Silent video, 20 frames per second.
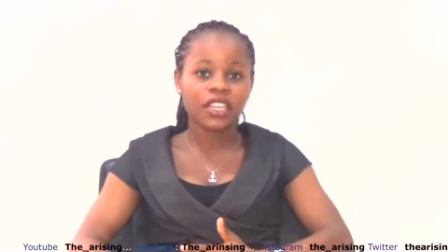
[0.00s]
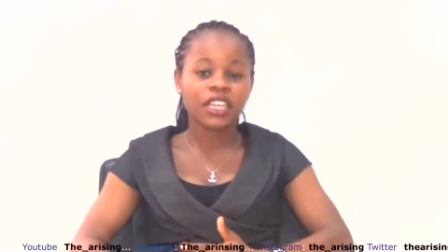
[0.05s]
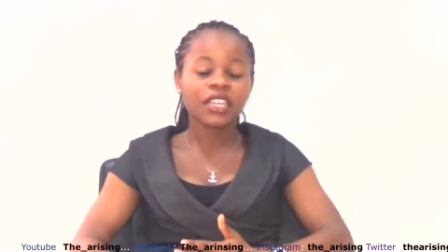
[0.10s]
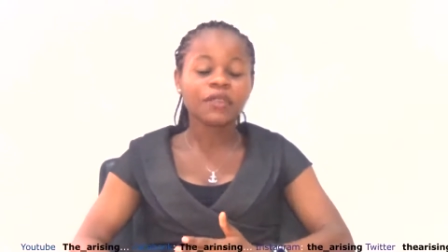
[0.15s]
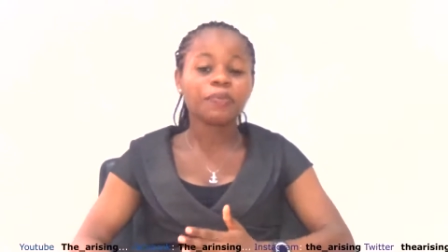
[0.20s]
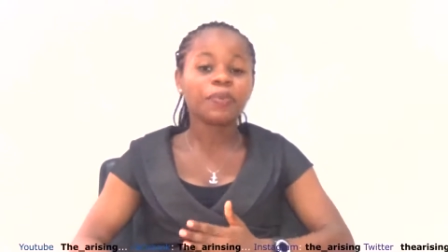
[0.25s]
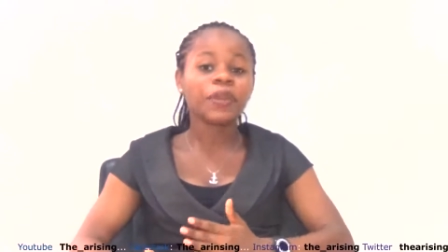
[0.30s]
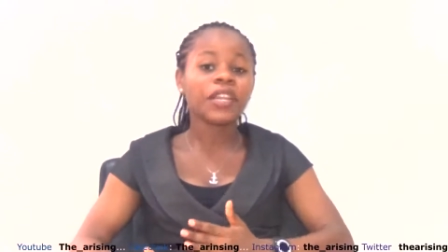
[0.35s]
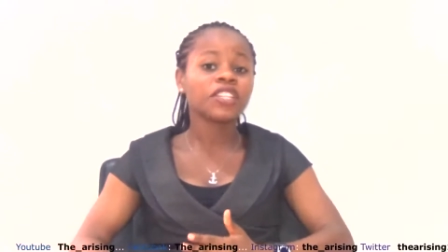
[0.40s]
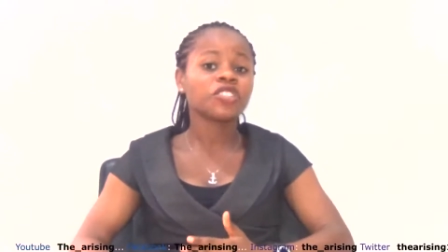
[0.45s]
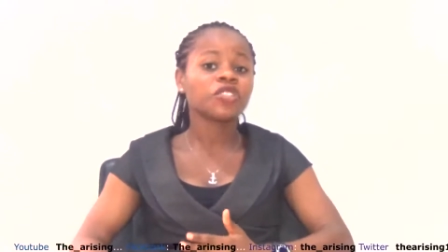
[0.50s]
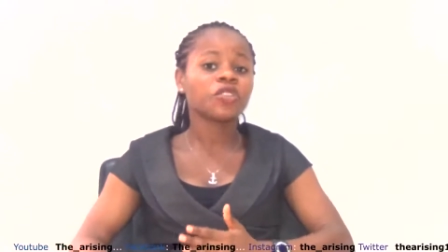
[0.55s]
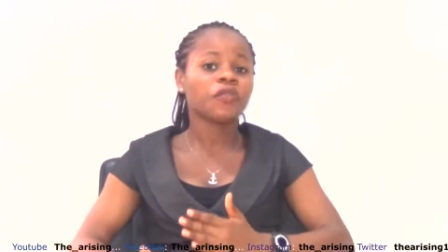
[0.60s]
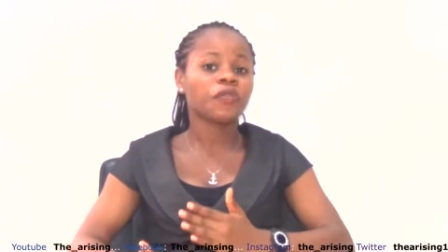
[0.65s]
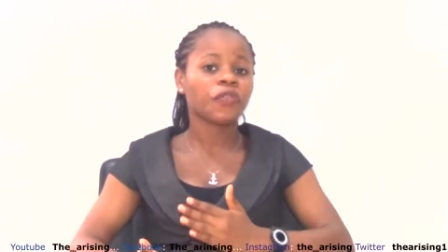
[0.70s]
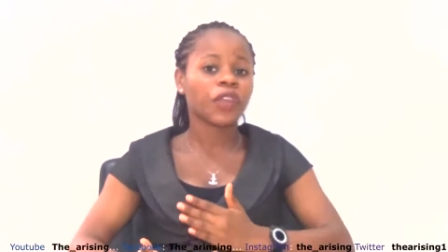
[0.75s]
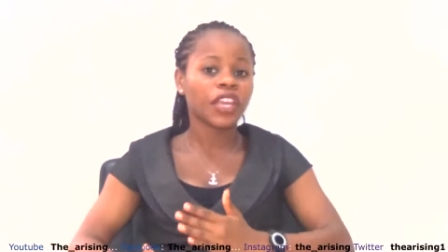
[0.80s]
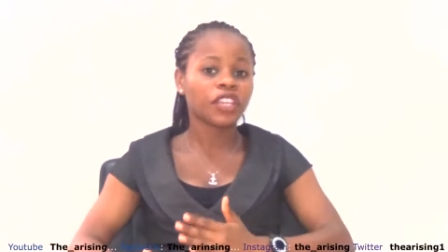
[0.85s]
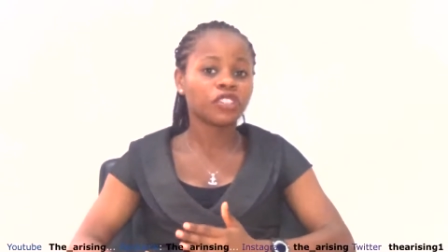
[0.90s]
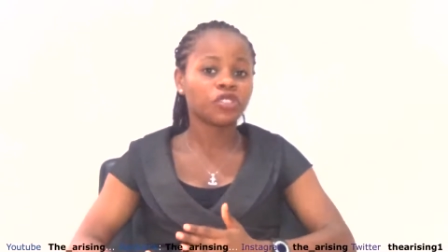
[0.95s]
In place
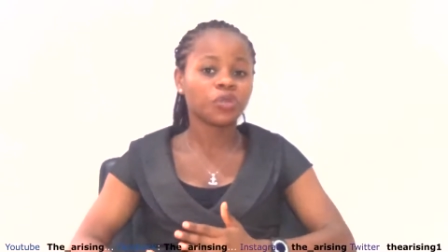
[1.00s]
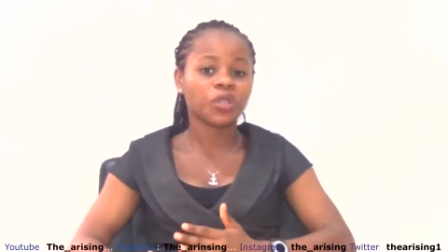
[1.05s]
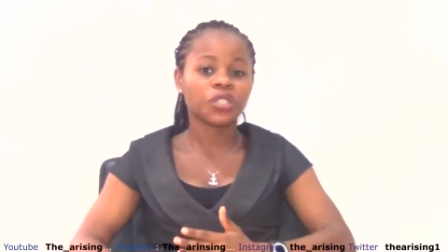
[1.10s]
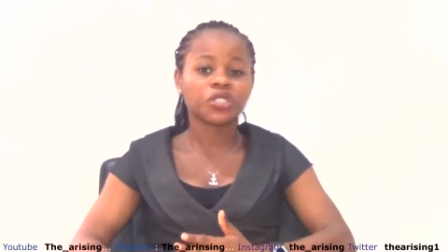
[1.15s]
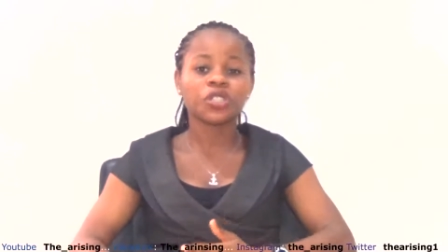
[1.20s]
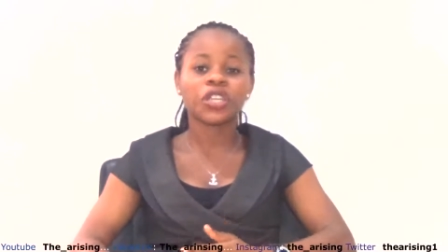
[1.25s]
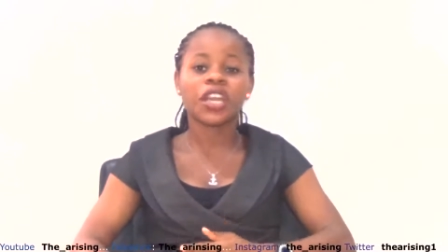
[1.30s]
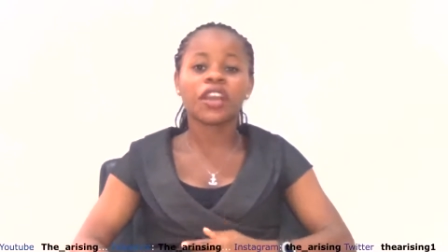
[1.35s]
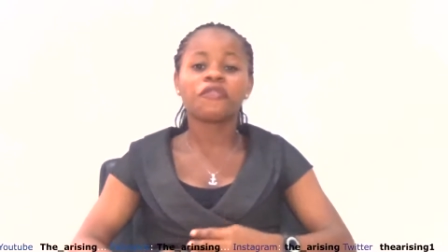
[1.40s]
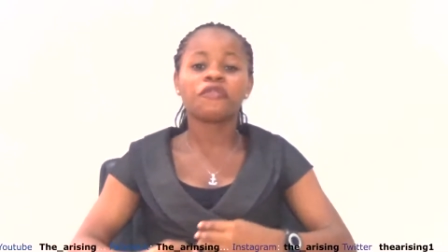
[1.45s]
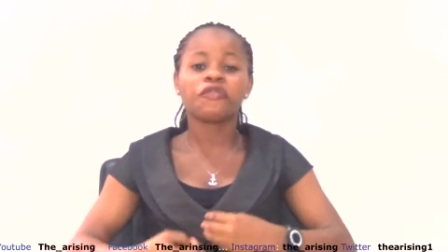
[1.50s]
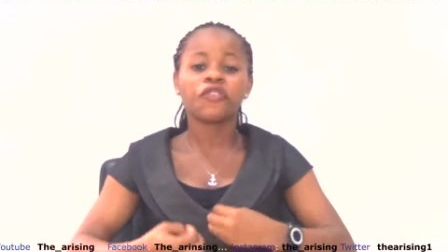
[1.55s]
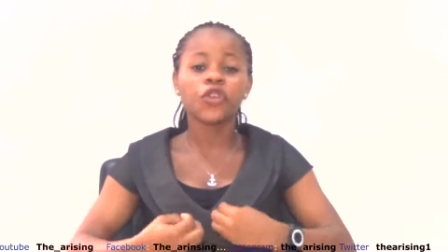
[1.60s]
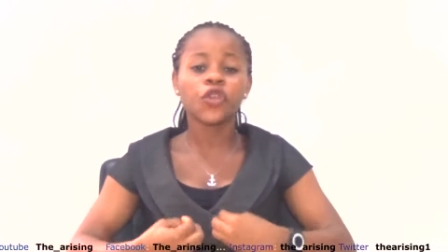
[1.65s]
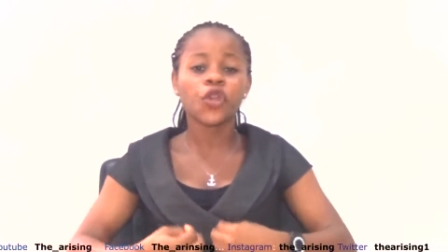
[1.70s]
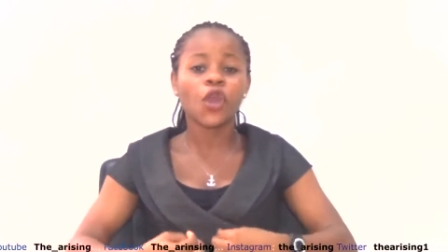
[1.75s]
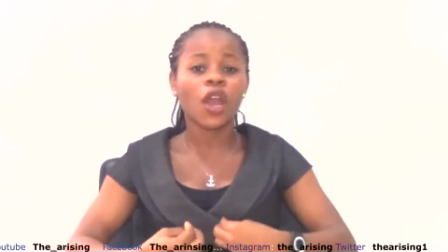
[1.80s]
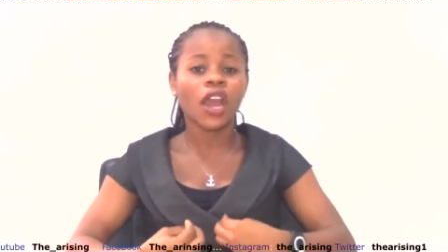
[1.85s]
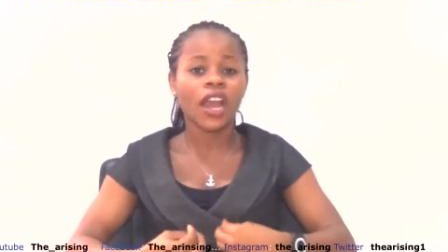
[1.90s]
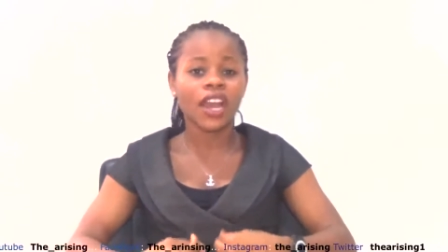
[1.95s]
of hatred, you can
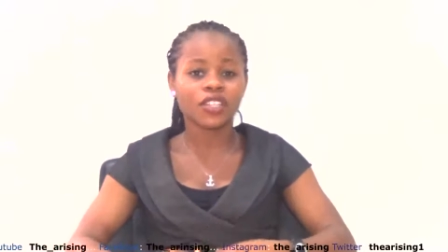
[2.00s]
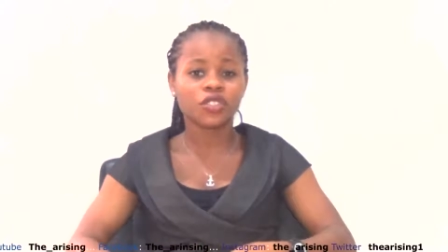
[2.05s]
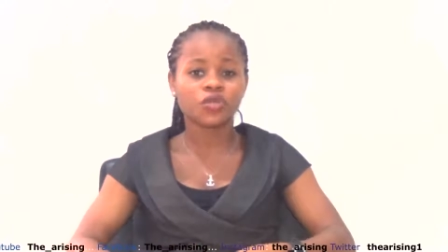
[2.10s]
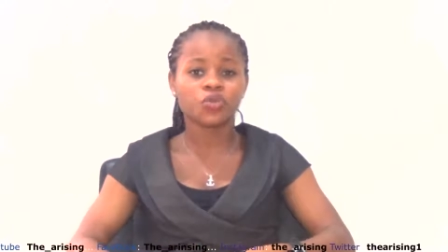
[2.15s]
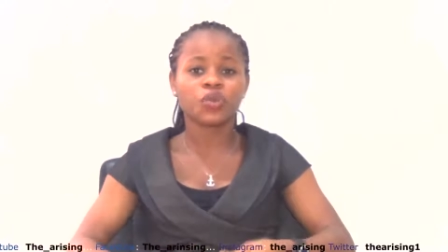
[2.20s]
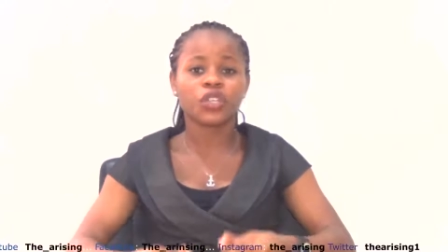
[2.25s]
fill your heart